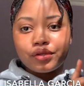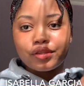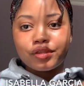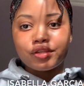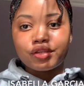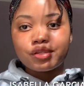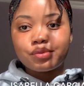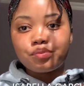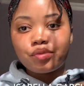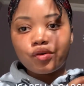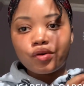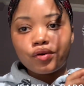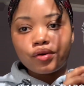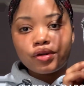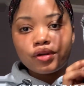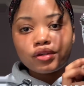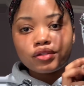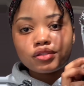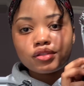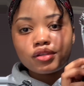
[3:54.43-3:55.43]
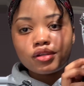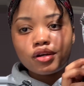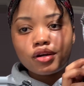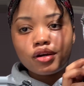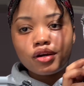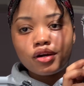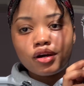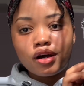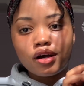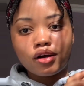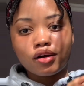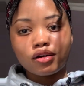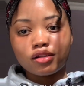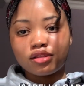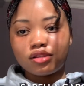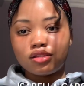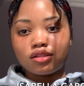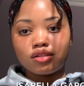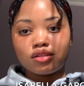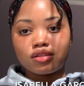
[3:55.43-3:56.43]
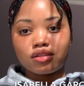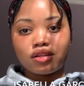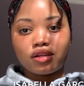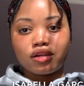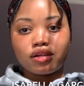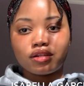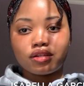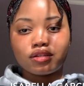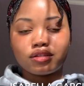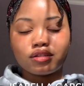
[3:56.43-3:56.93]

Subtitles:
this product. I got this I